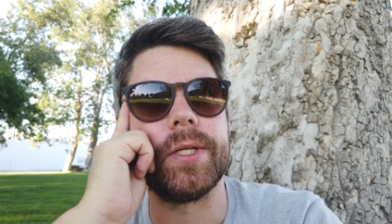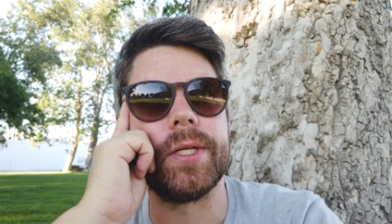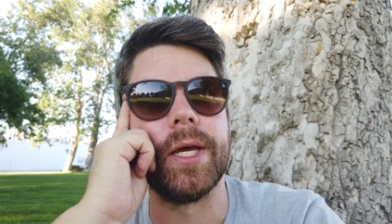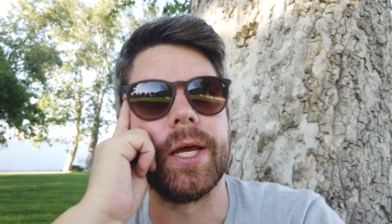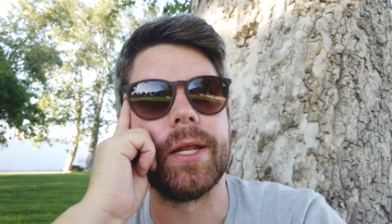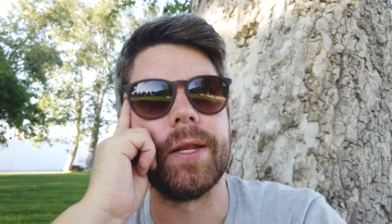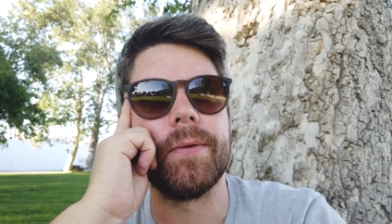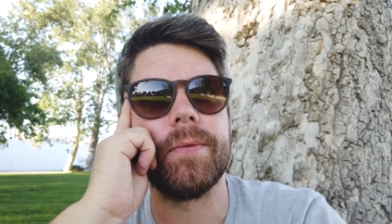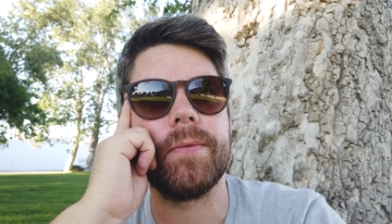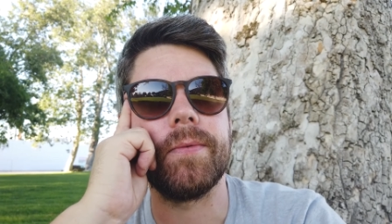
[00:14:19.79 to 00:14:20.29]

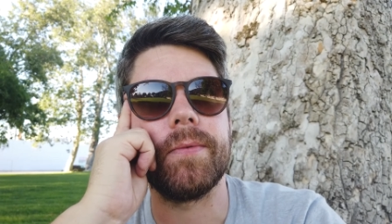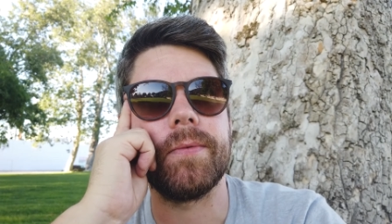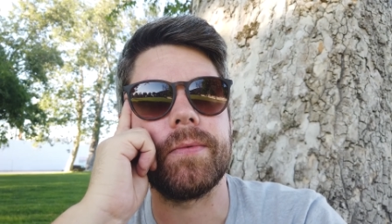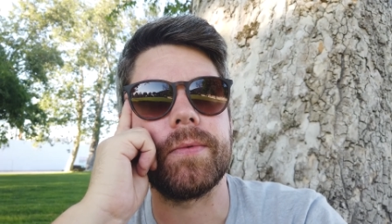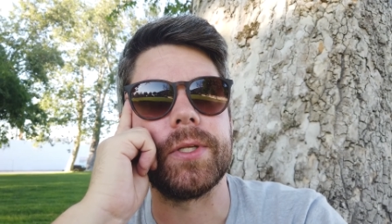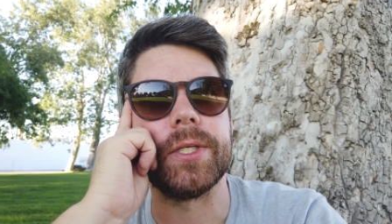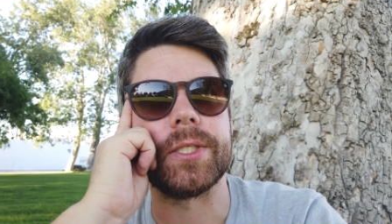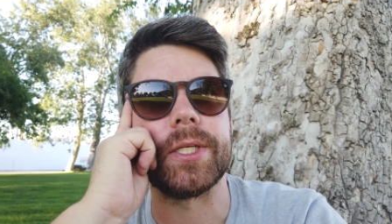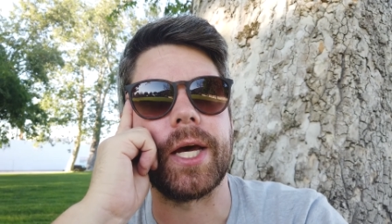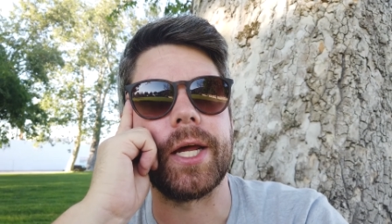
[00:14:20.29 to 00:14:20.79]
did
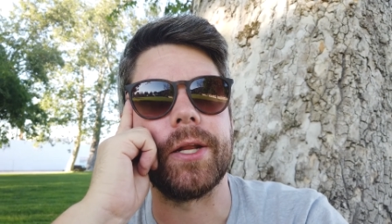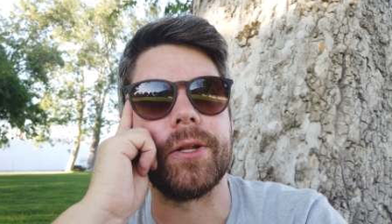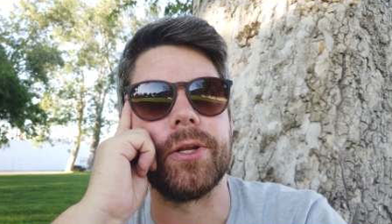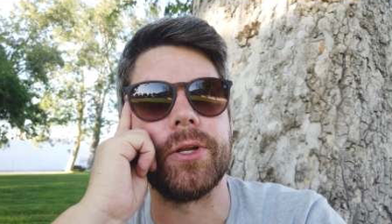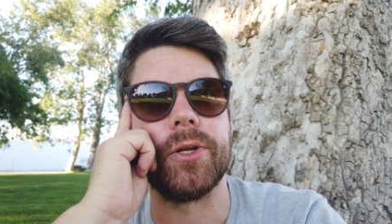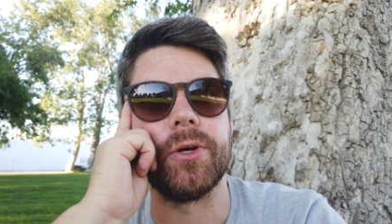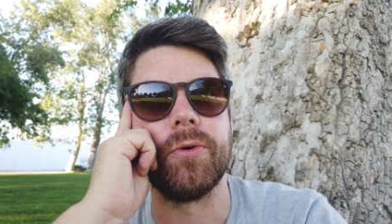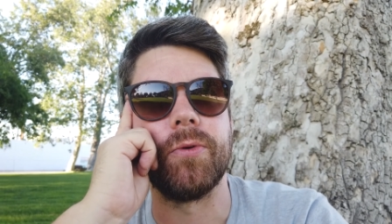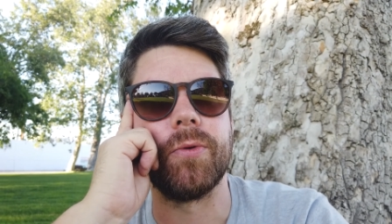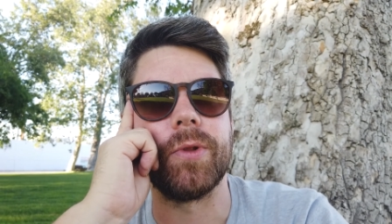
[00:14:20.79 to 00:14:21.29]
decided
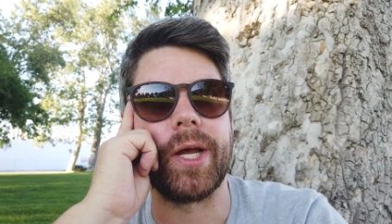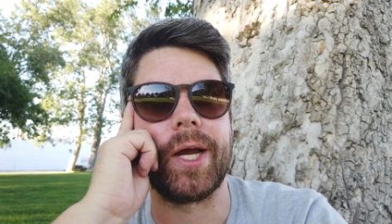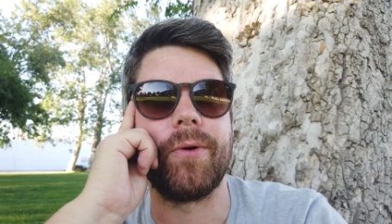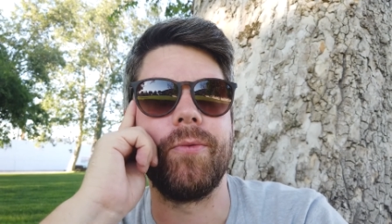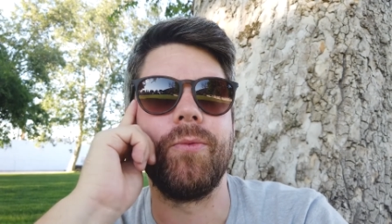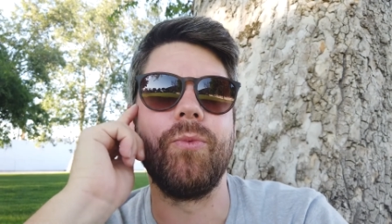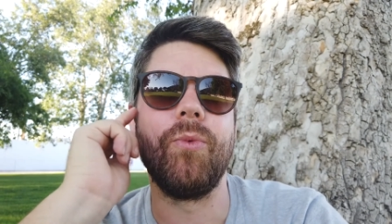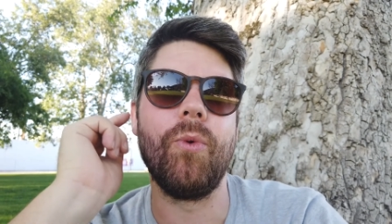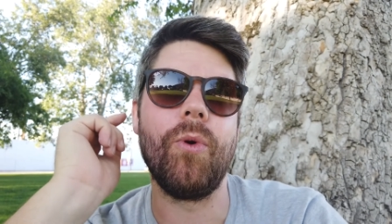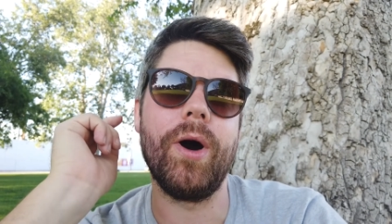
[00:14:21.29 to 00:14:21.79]
to do like
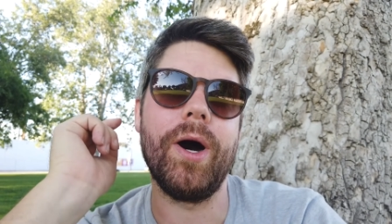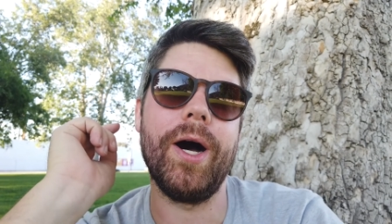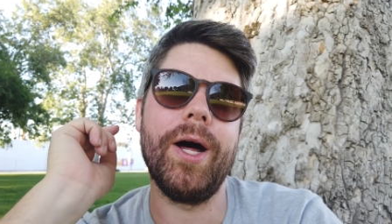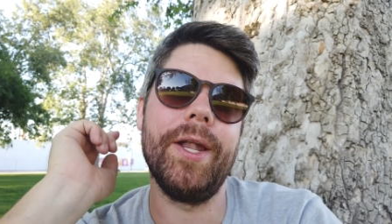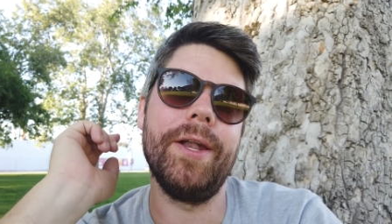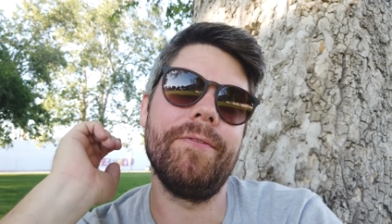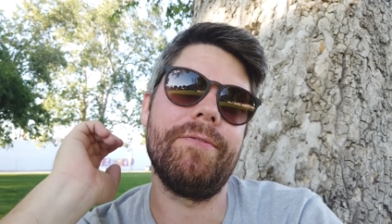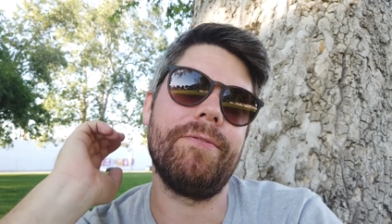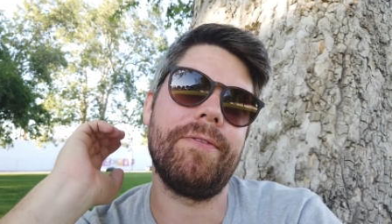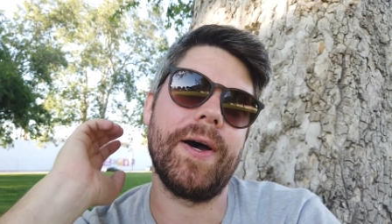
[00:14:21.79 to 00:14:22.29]

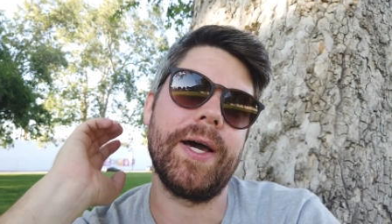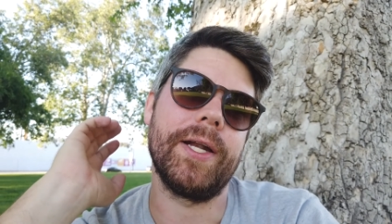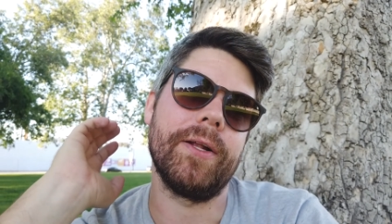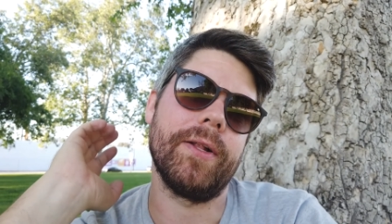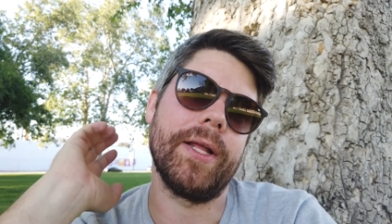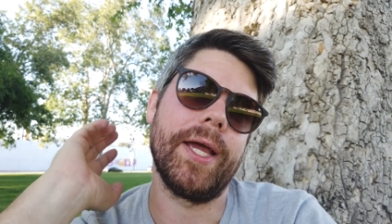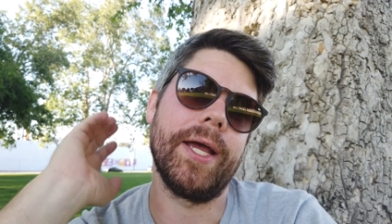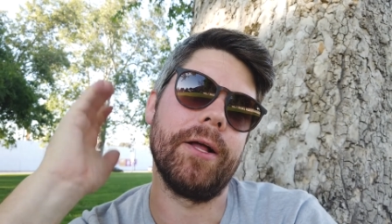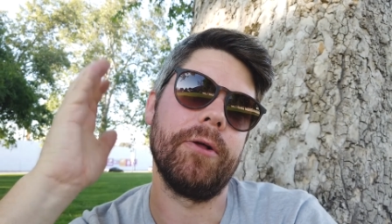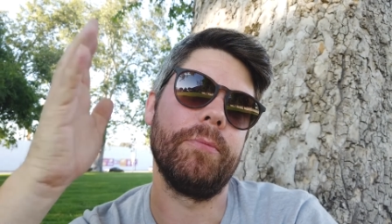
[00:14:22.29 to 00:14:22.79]
one
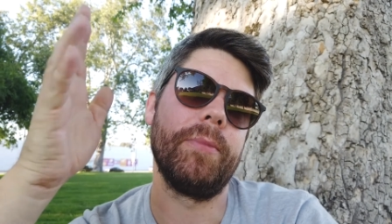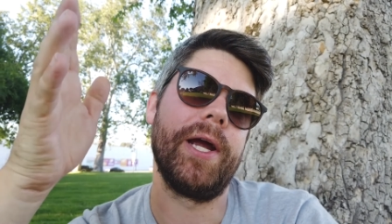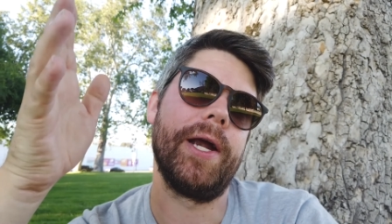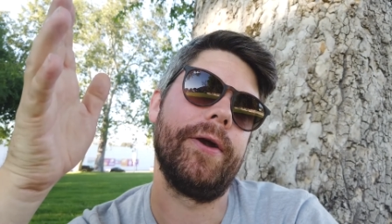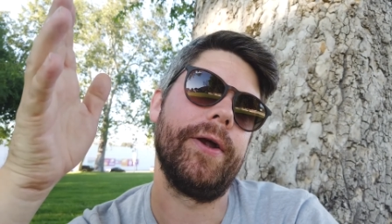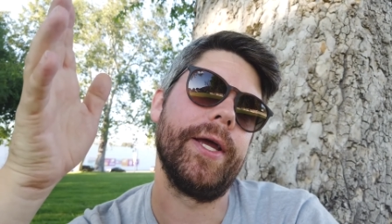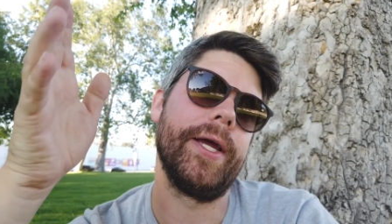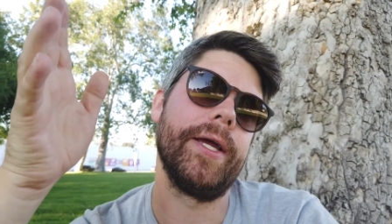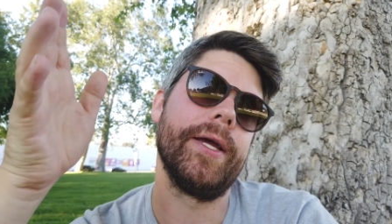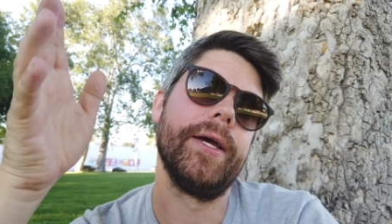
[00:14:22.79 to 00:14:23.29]
final hail
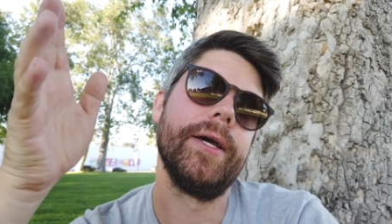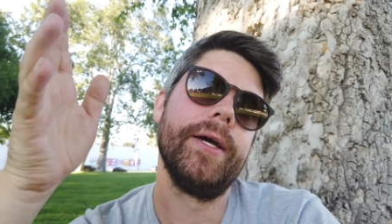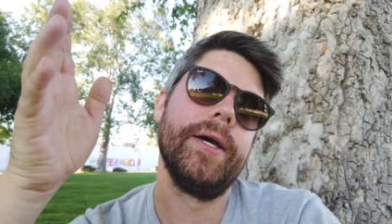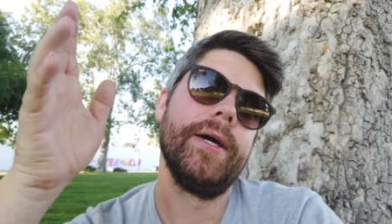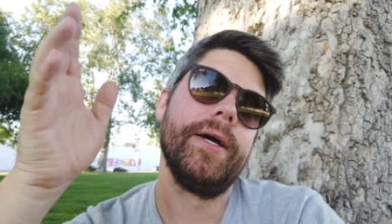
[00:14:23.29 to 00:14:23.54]
mary